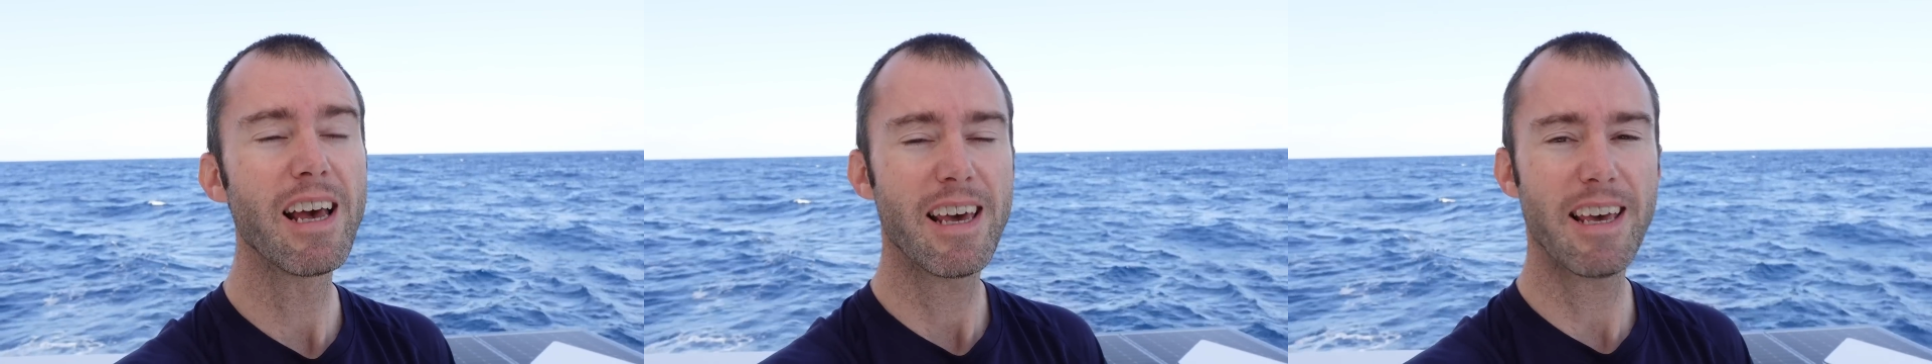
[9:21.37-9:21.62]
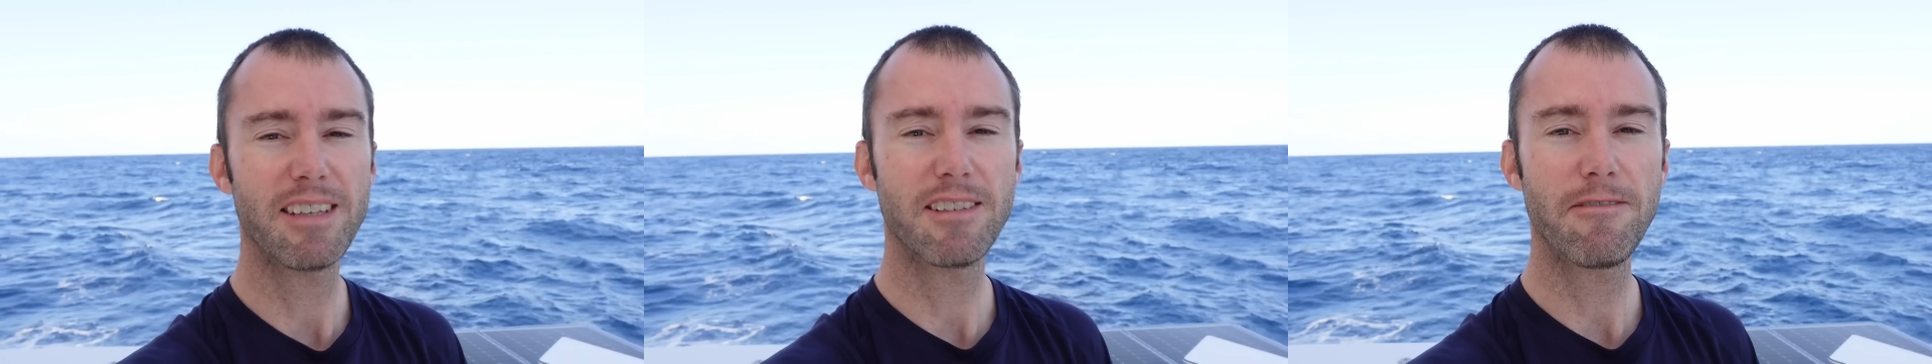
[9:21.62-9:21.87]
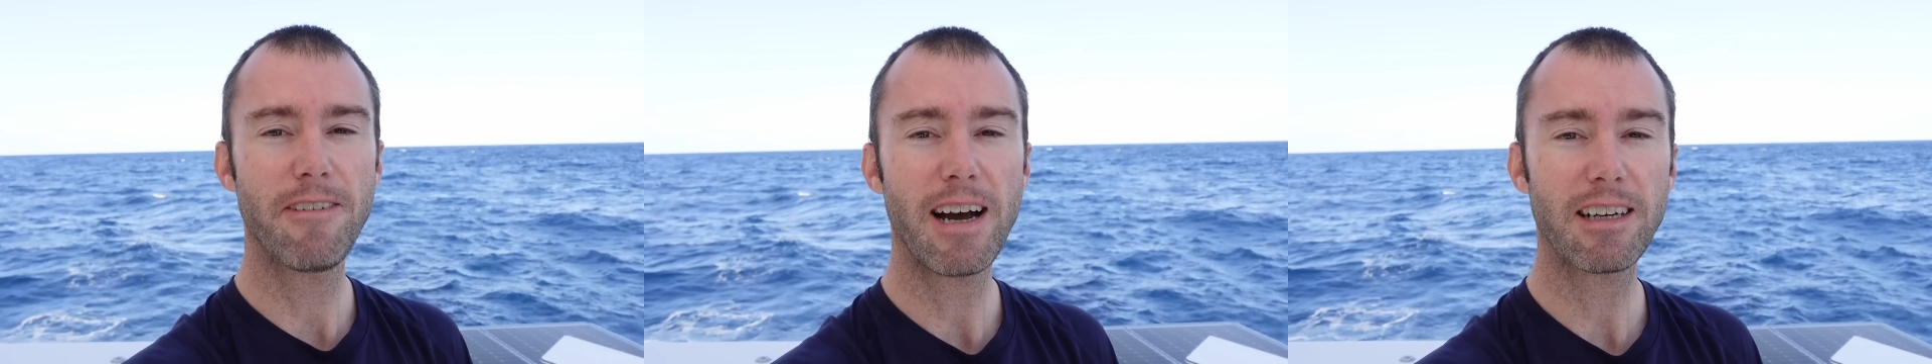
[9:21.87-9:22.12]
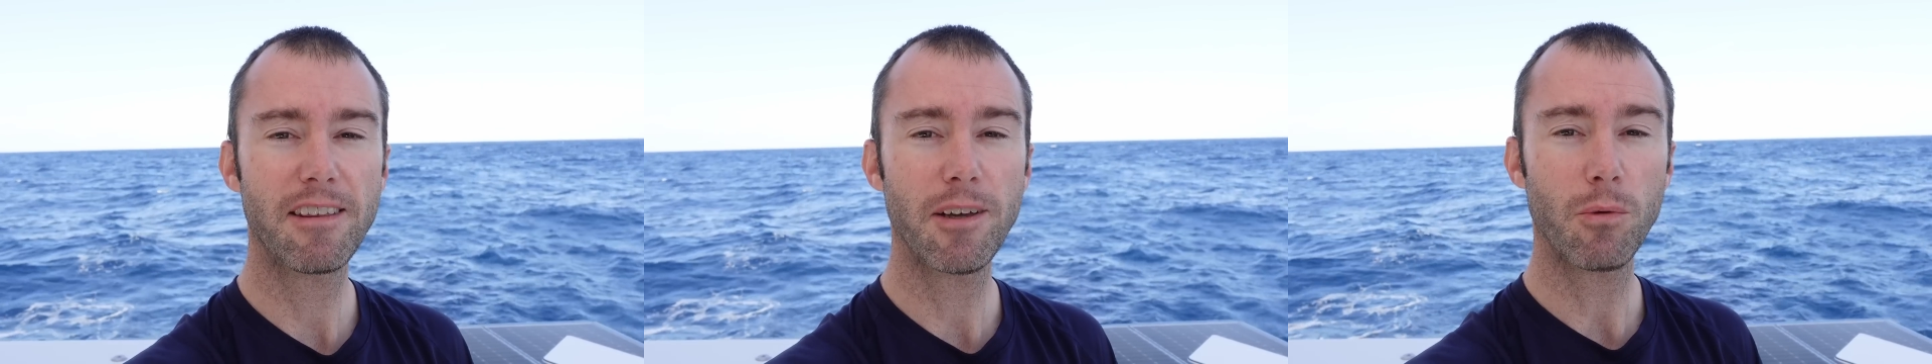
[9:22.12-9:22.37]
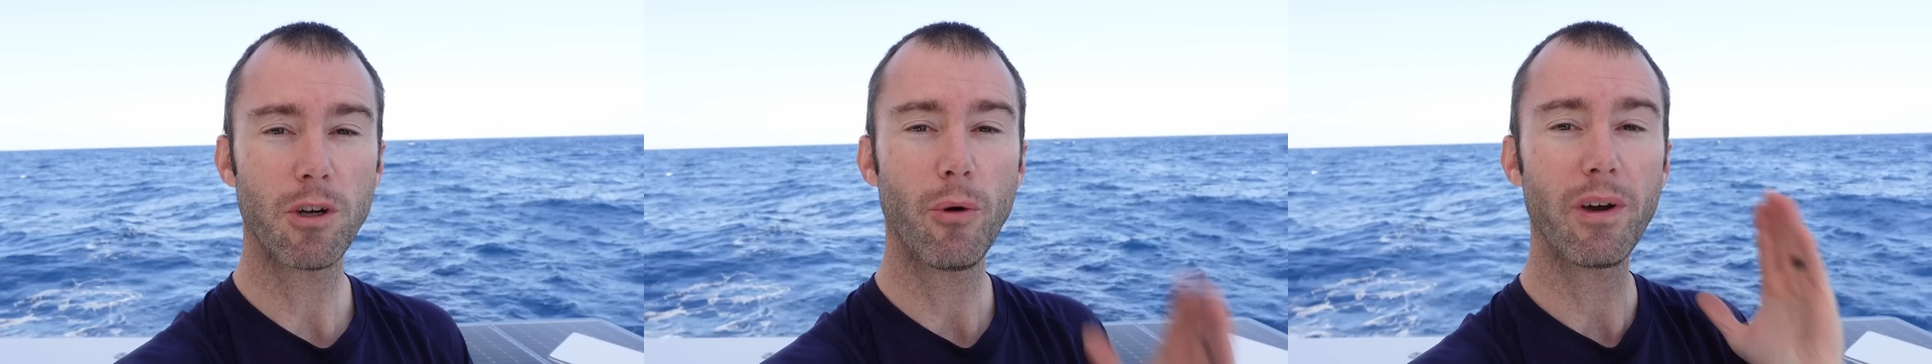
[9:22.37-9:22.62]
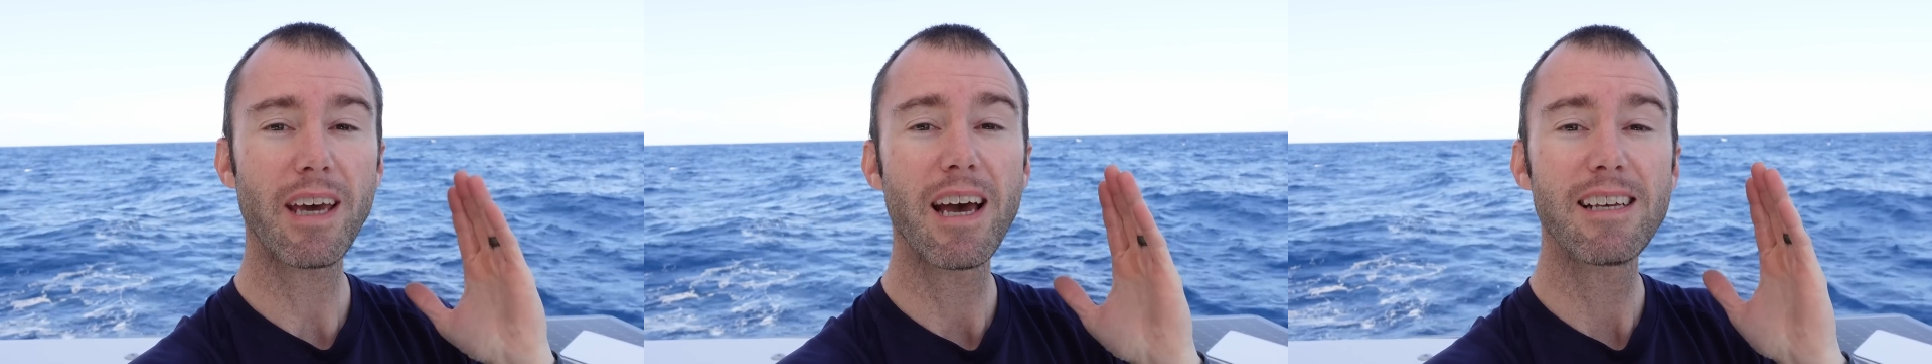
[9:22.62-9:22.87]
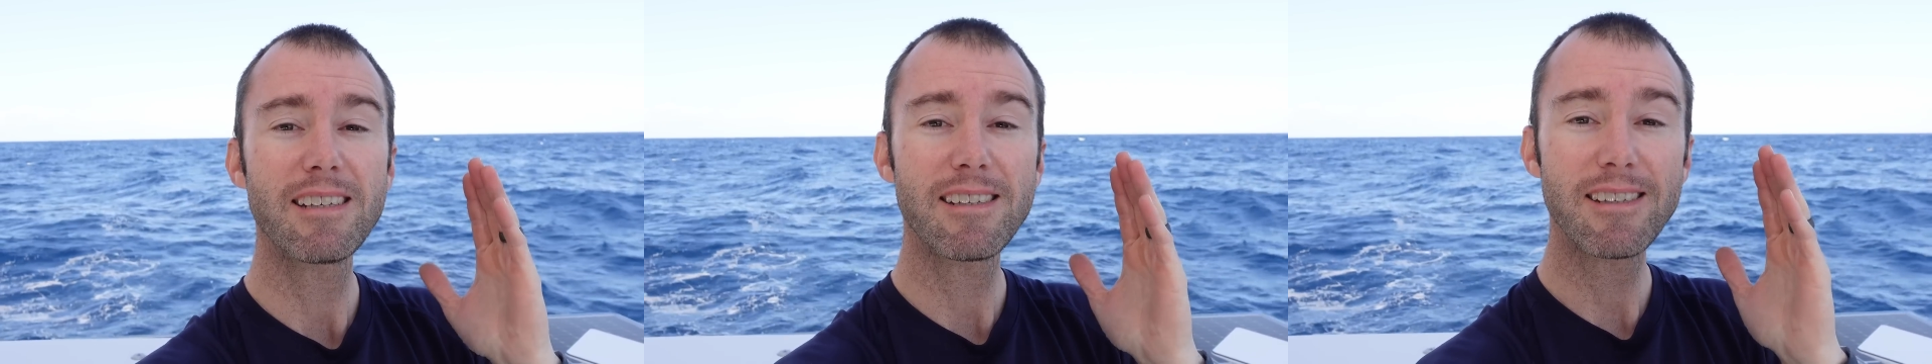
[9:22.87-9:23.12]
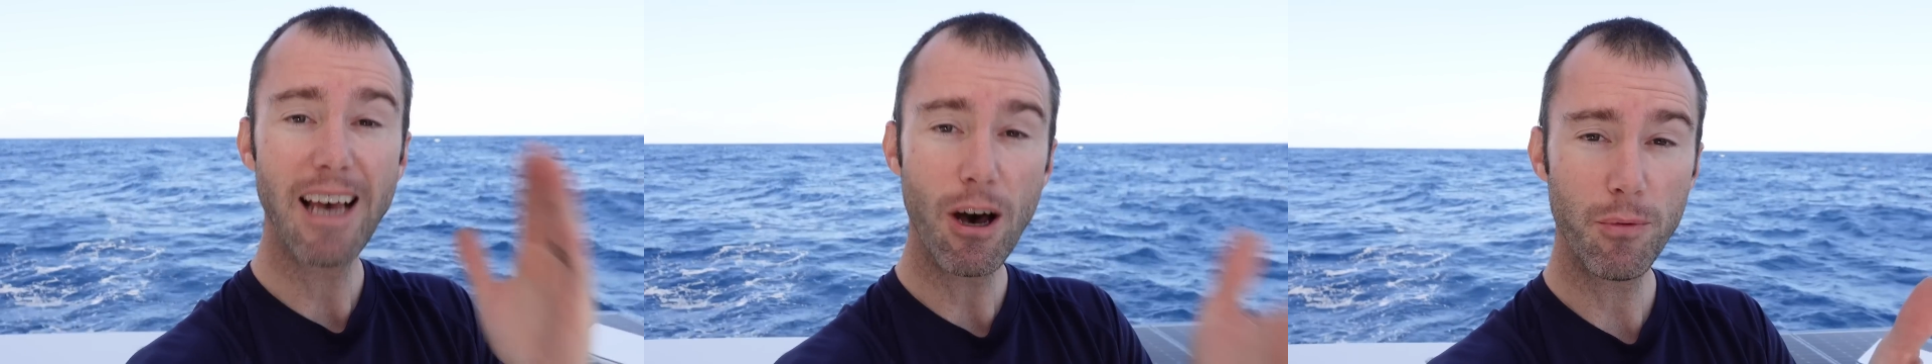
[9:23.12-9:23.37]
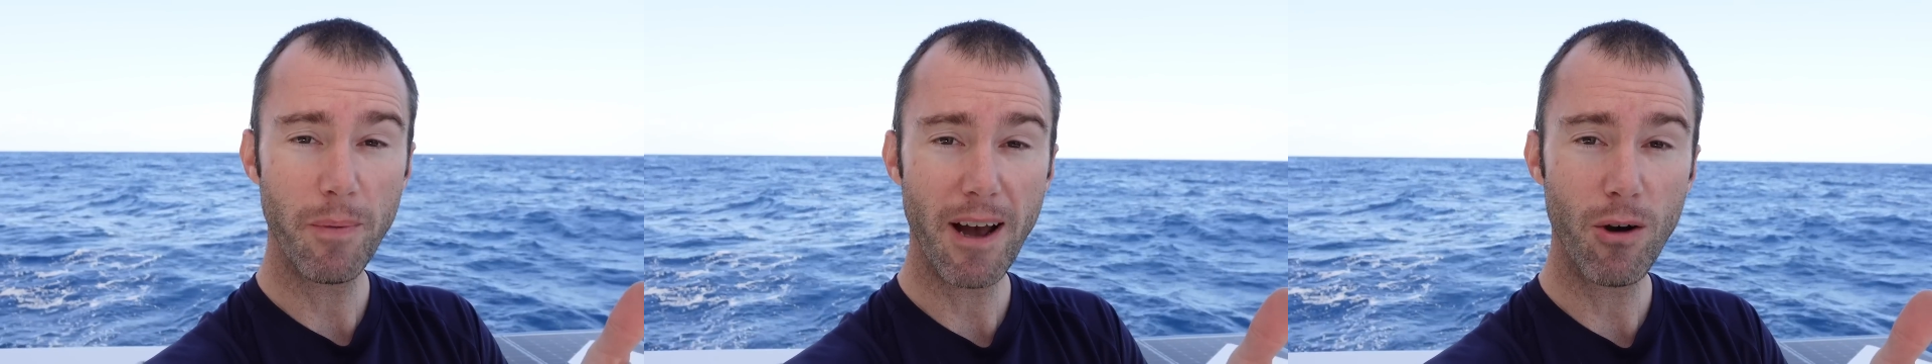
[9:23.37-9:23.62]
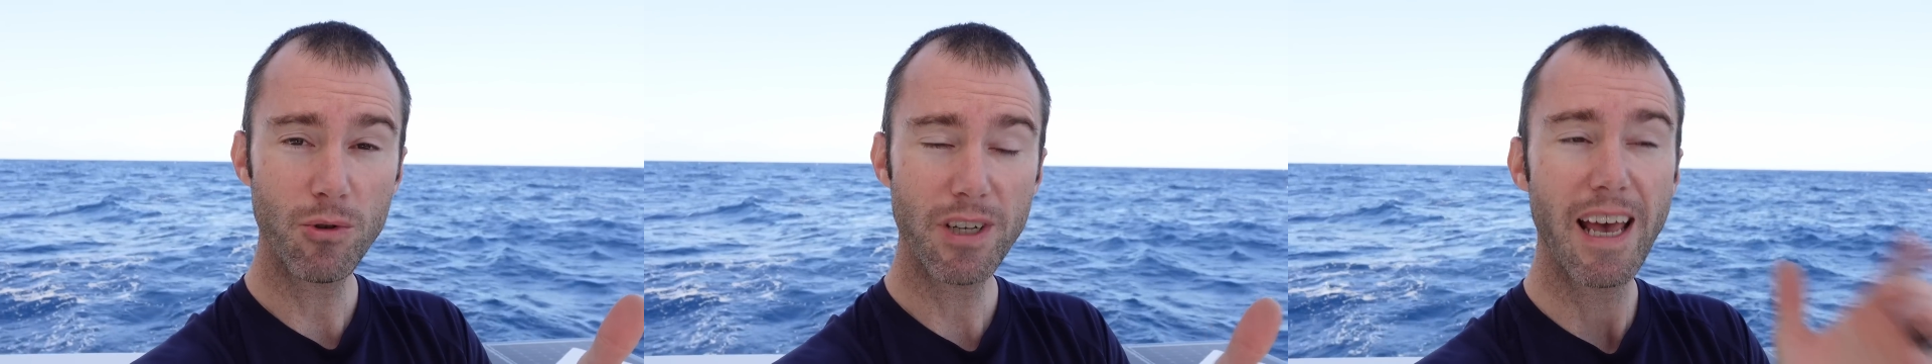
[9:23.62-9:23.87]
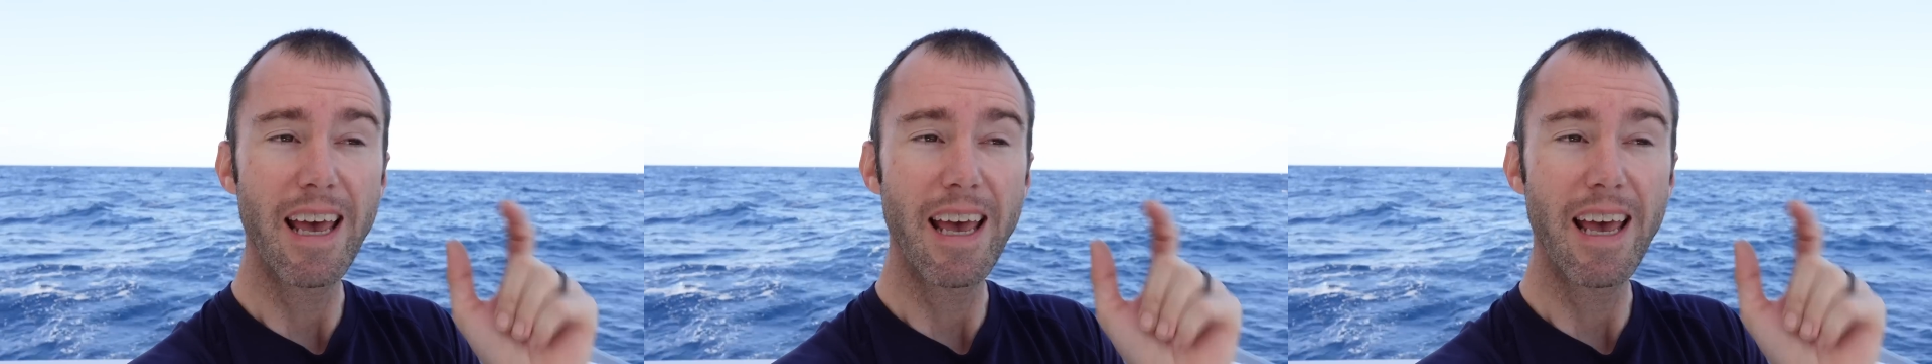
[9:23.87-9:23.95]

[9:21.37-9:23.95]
is the fact that we're going southbound